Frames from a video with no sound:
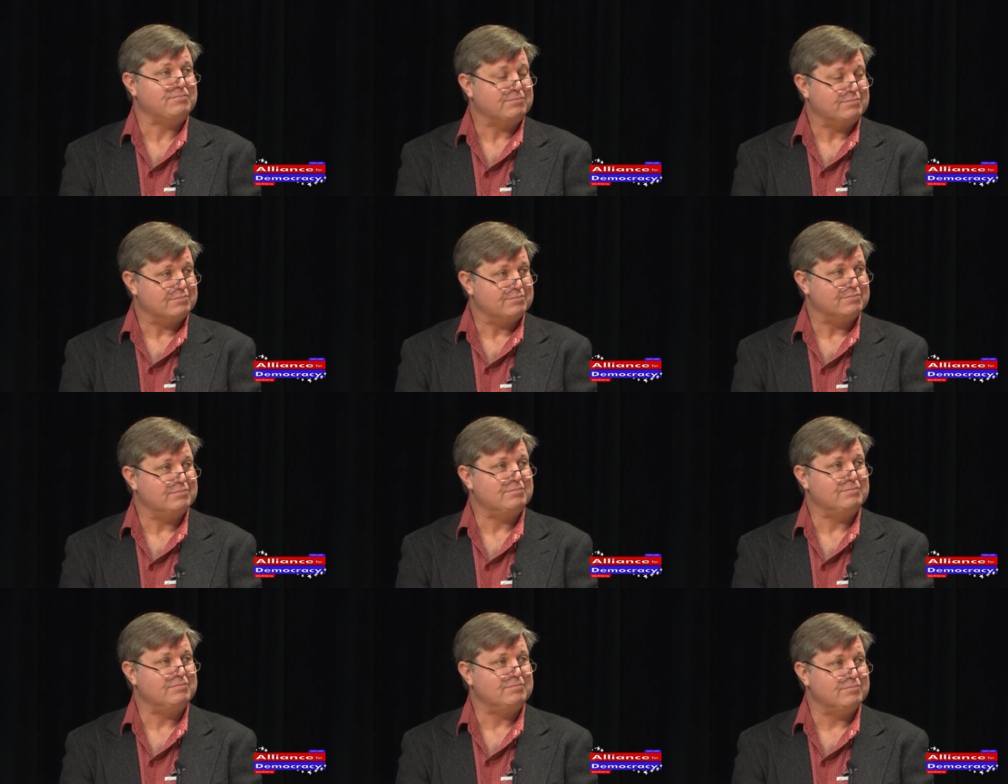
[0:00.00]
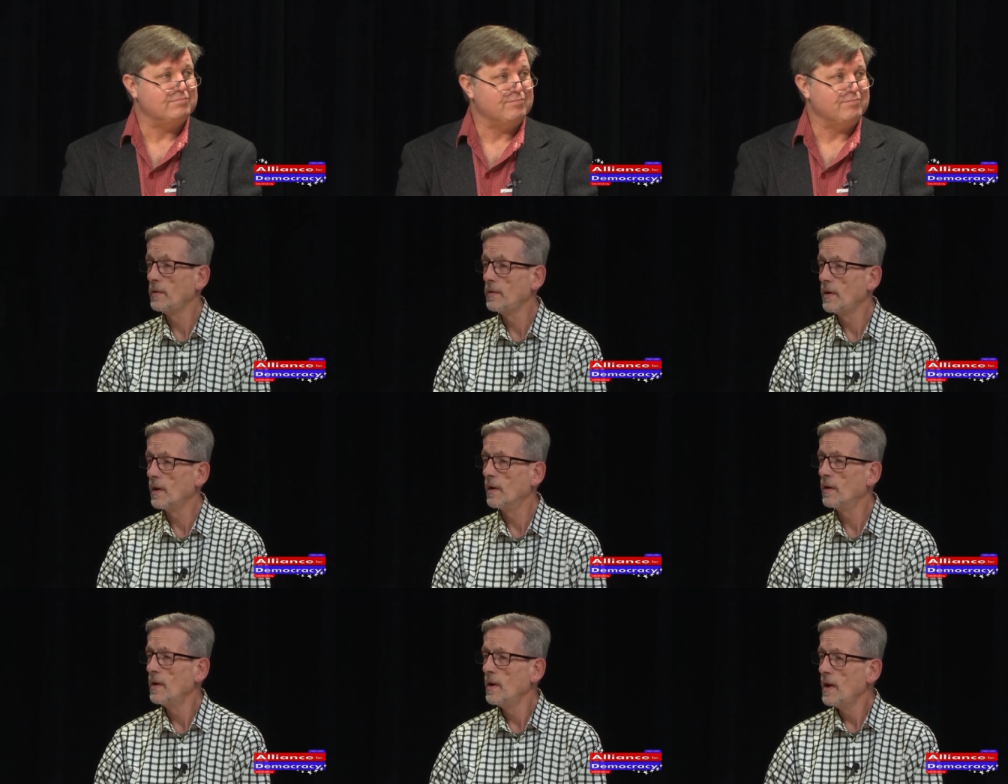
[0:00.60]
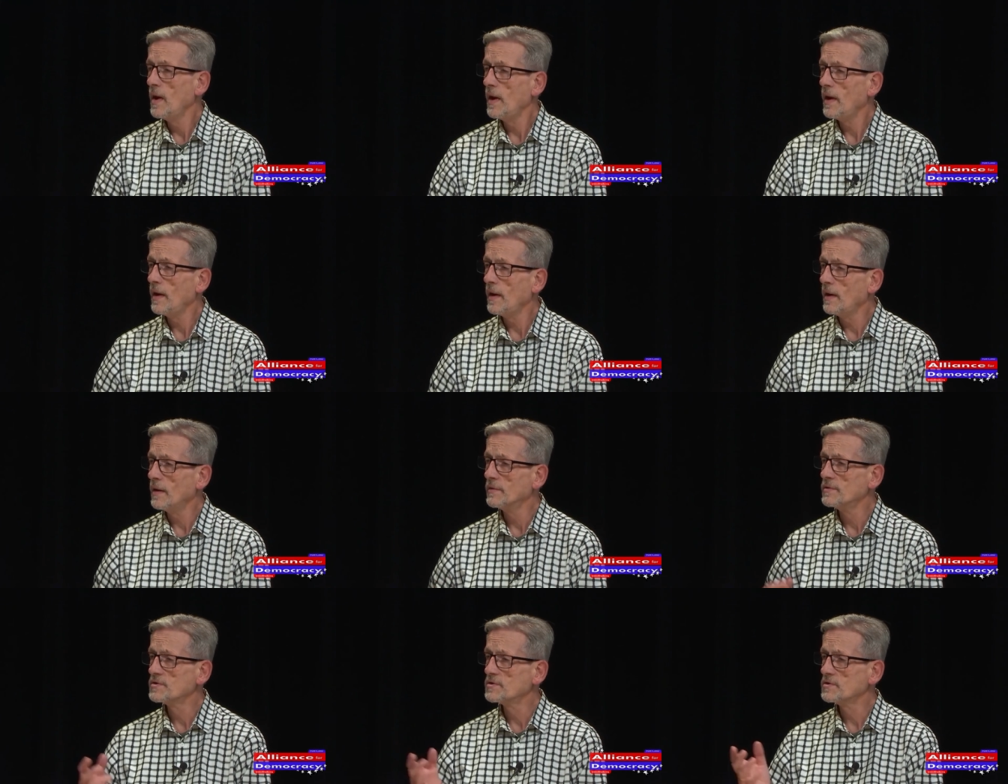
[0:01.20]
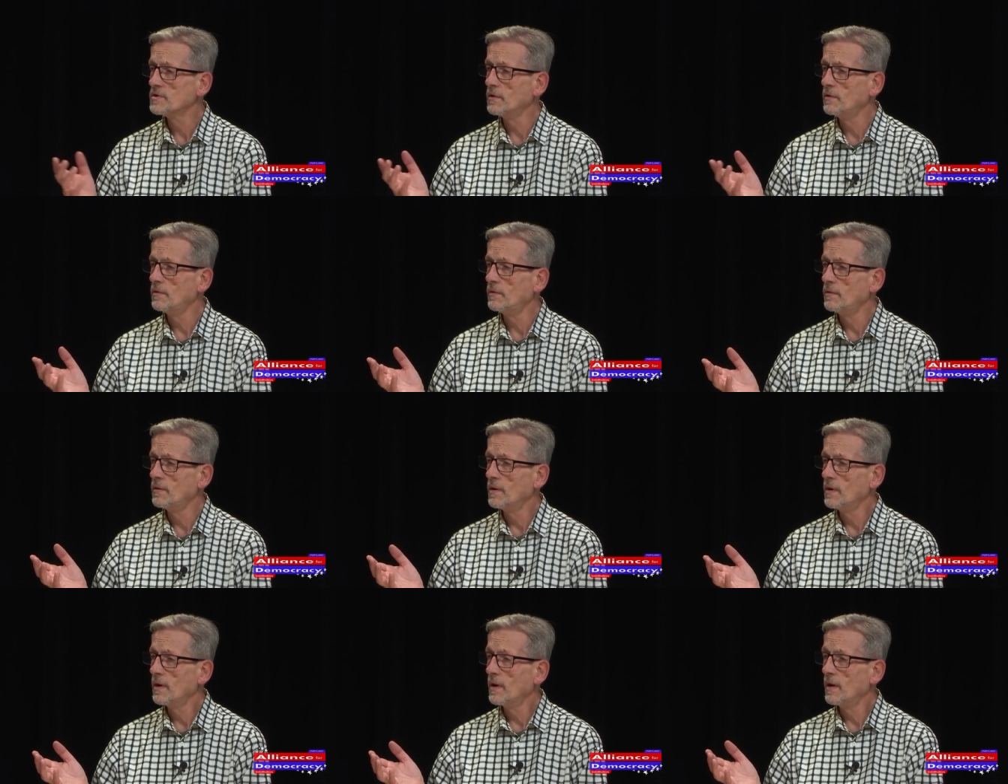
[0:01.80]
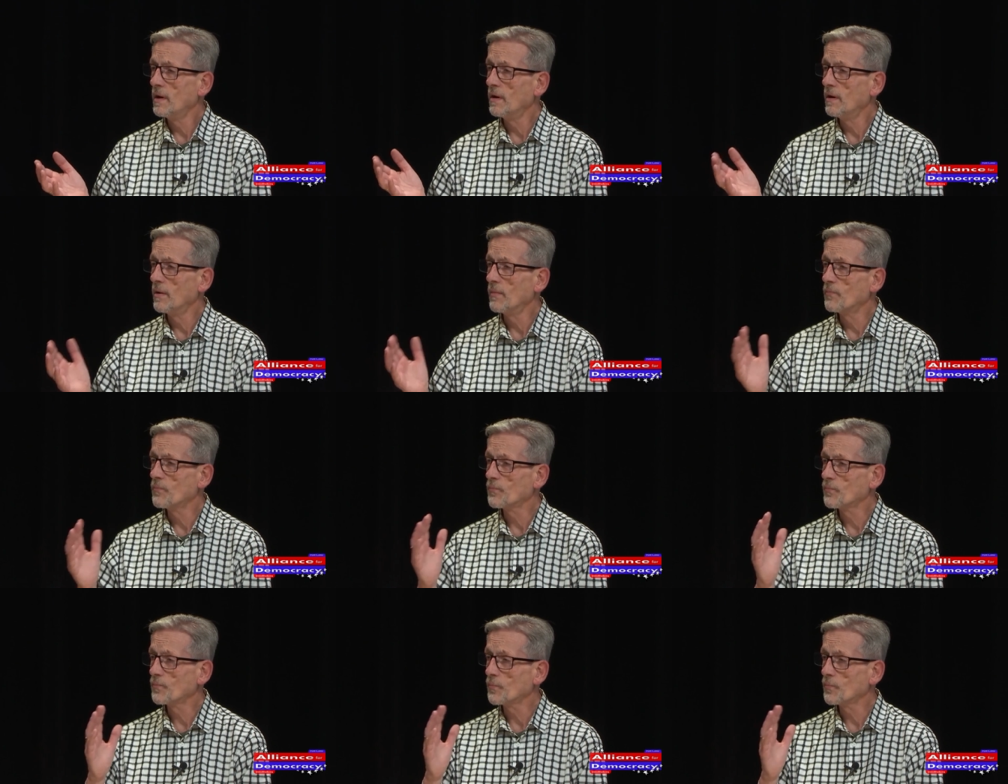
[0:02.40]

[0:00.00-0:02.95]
Okay. All right. Yeah. And so uh,